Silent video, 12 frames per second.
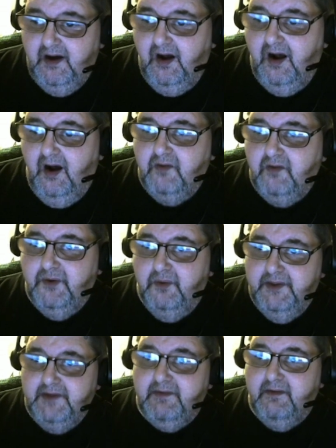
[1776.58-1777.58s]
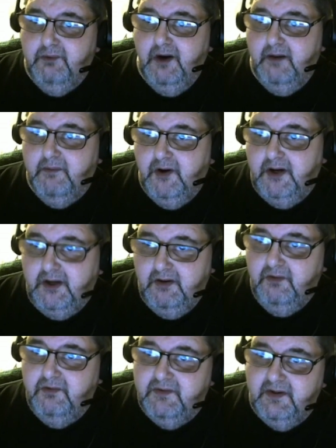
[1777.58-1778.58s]
also, this is where I'm going to
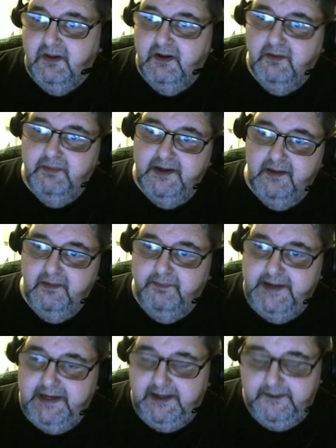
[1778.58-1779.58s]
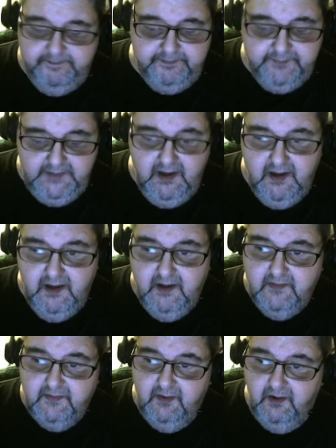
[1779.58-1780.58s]
use a little bit of the beet.
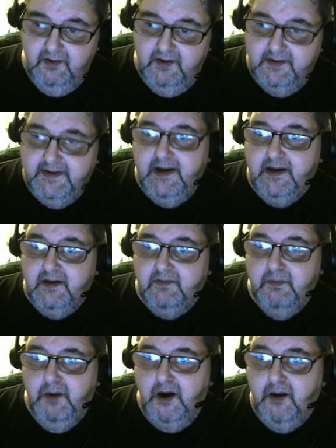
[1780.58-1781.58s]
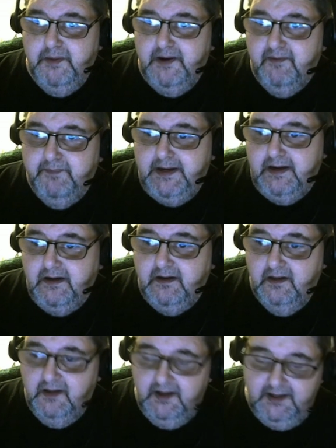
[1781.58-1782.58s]
So I'm going to take a small bit of beet,
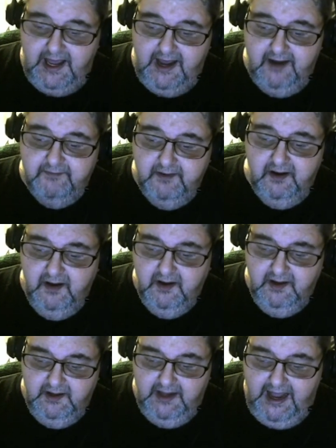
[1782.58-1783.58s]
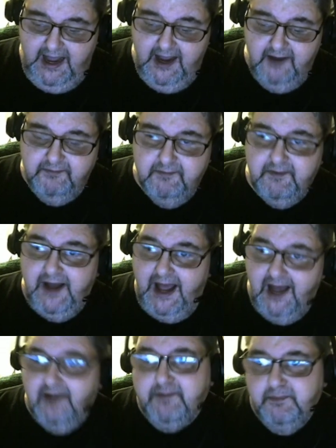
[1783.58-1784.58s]
like half
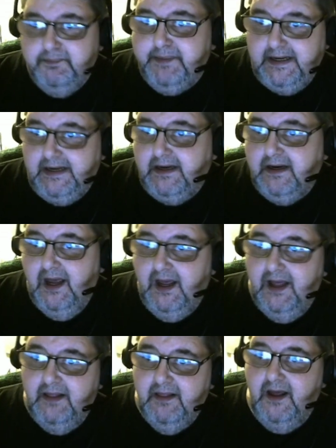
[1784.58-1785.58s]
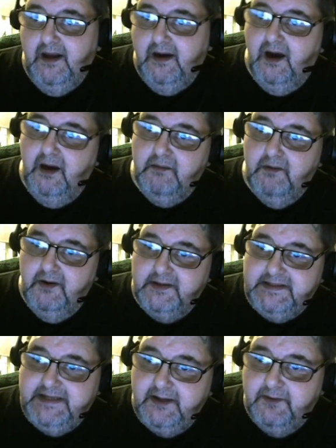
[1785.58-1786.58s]
of a beet, and then I'm going to
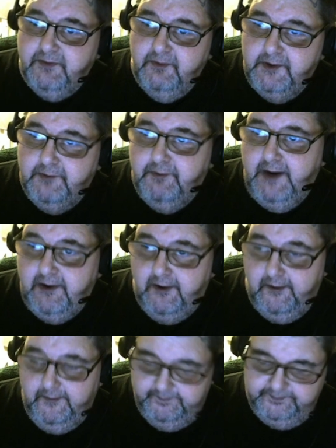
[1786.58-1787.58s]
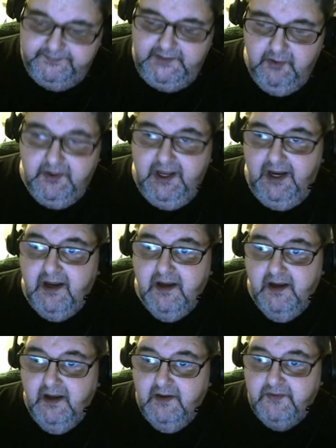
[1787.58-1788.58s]
stick it through a grater, okay?
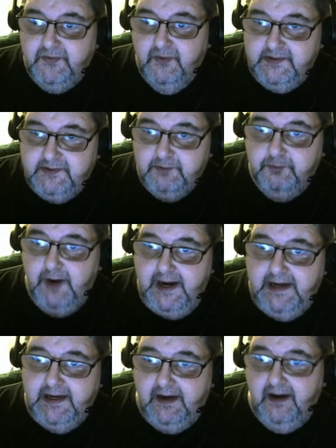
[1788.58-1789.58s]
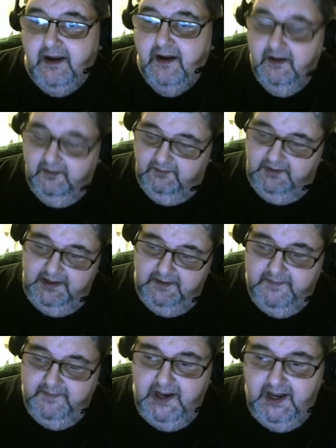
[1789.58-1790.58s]
So it's grated, right?
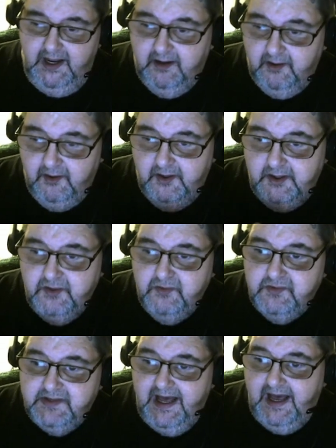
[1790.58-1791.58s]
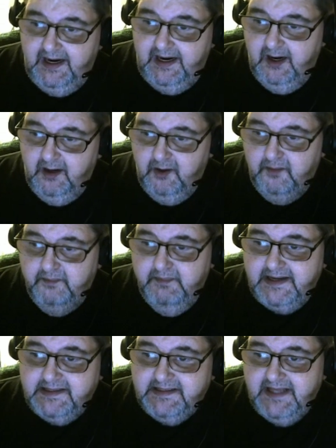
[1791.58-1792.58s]
And I'm going to use that, and I'm going to
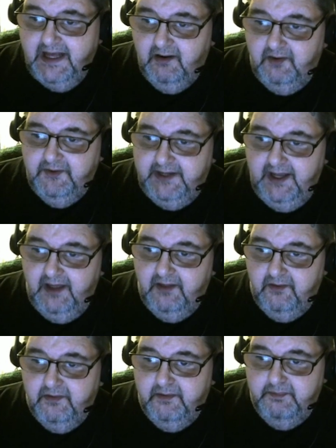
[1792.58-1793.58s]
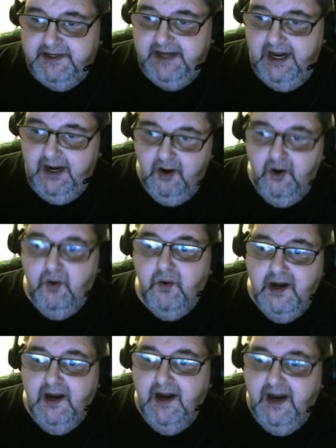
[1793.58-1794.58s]
mix that all together, the potato
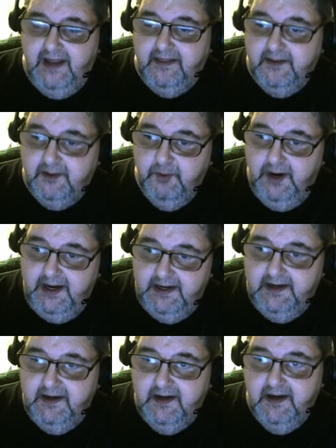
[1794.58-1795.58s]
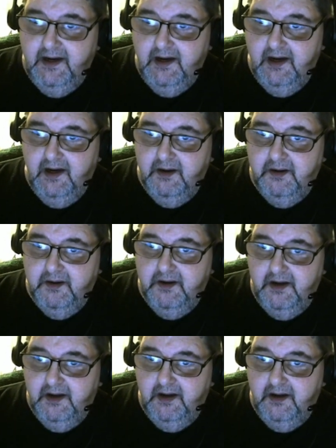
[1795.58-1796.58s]
and the grated
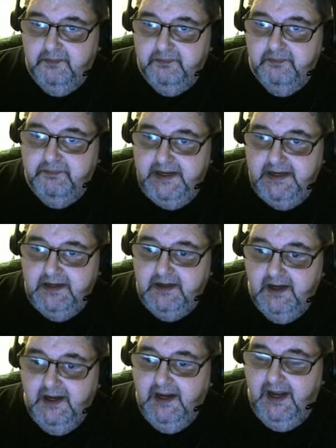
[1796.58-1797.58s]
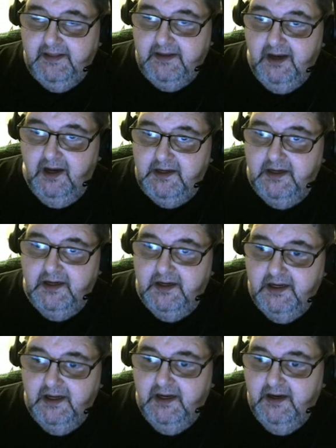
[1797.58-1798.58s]
beet and the
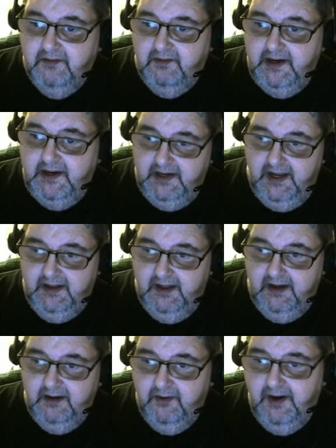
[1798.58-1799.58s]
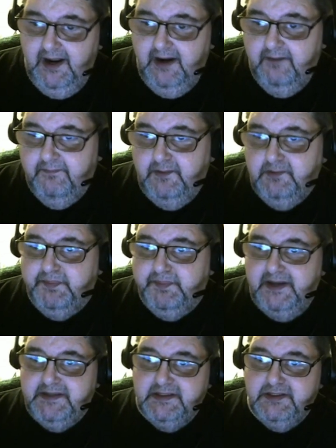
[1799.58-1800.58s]
onion, right? And then I'm going to add a few
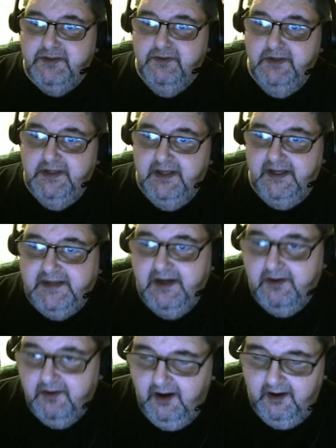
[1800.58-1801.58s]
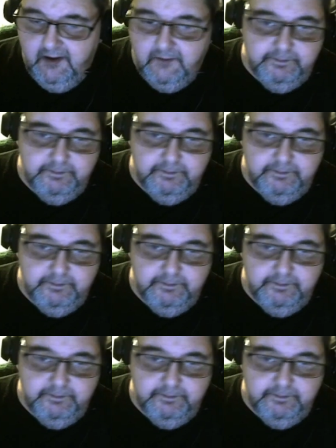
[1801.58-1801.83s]
spices to it, like tarragon,